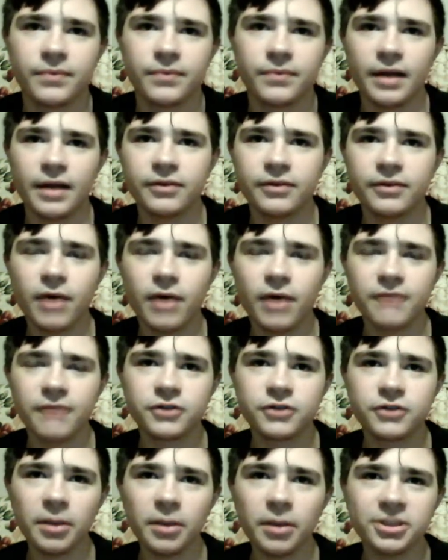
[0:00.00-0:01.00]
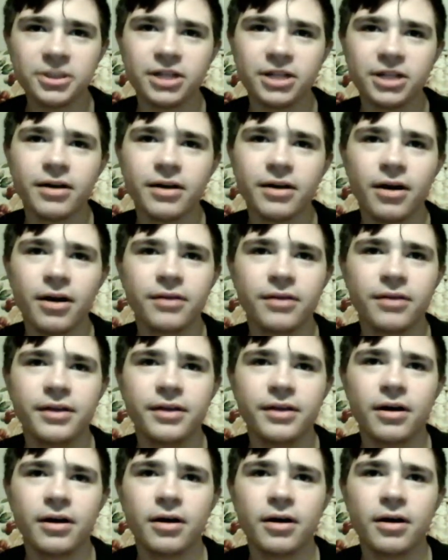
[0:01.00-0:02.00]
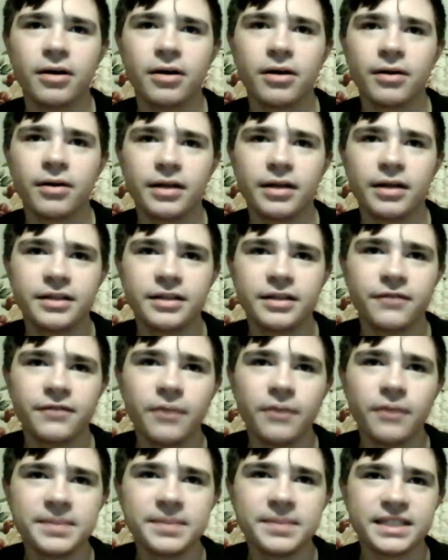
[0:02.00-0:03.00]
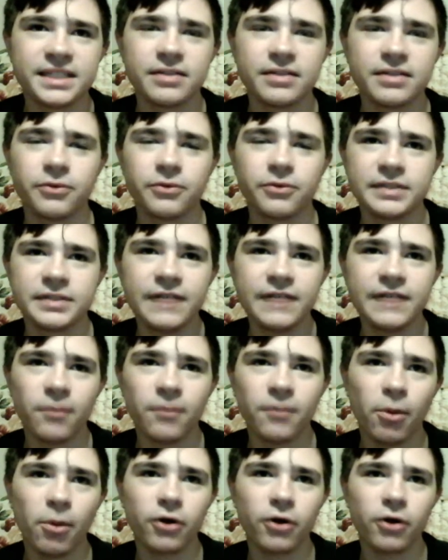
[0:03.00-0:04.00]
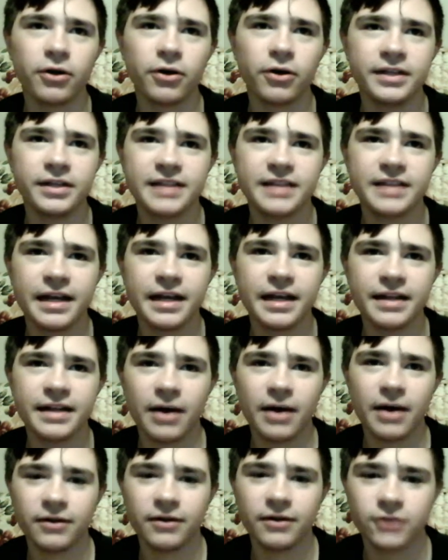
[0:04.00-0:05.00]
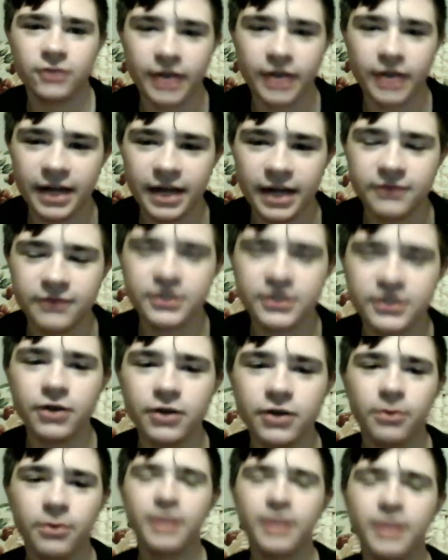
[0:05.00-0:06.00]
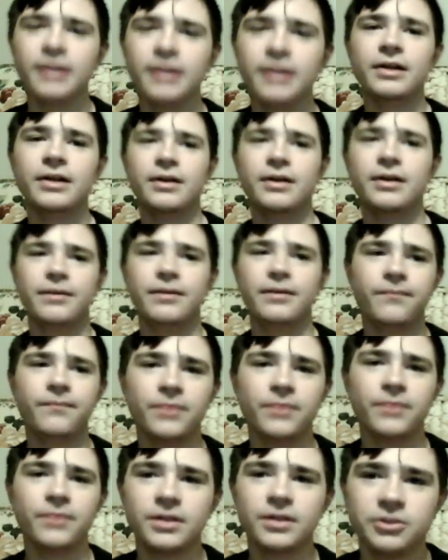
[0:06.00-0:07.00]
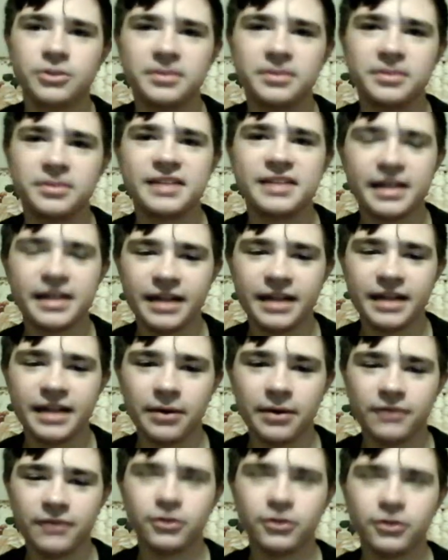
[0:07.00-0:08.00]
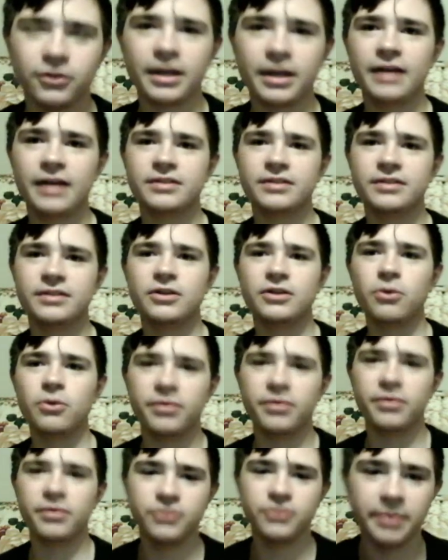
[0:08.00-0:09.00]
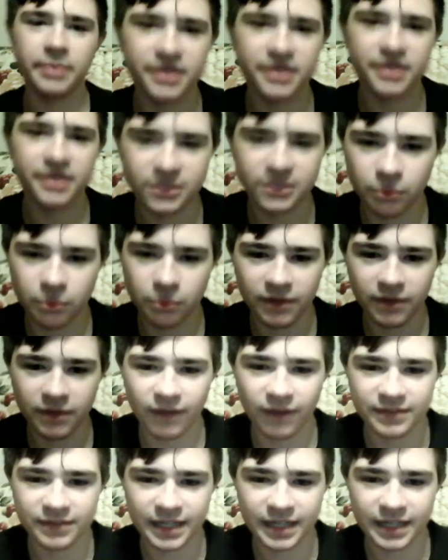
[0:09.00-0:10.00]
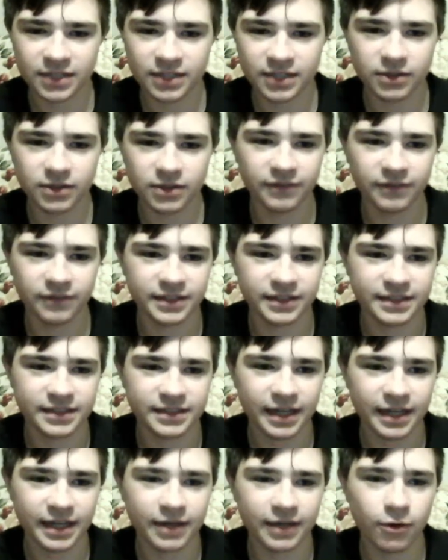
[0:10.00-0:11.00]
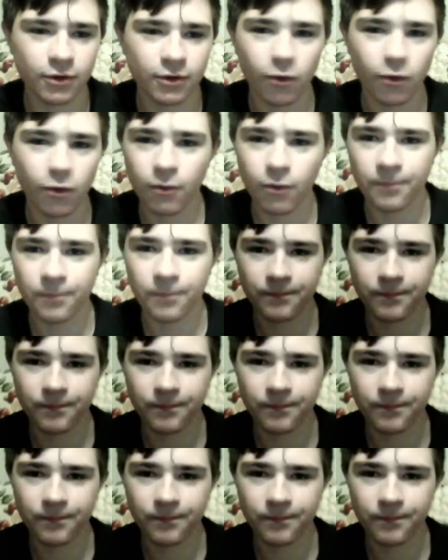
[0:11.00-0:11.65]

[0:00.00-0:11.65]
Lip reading: at the line of scrimmage, and he flips it to the receiver Parker, and he's taken down after a gain of two. So he's taken down after a gain of two with 2 minutes and 25 seconds left. It's second and goal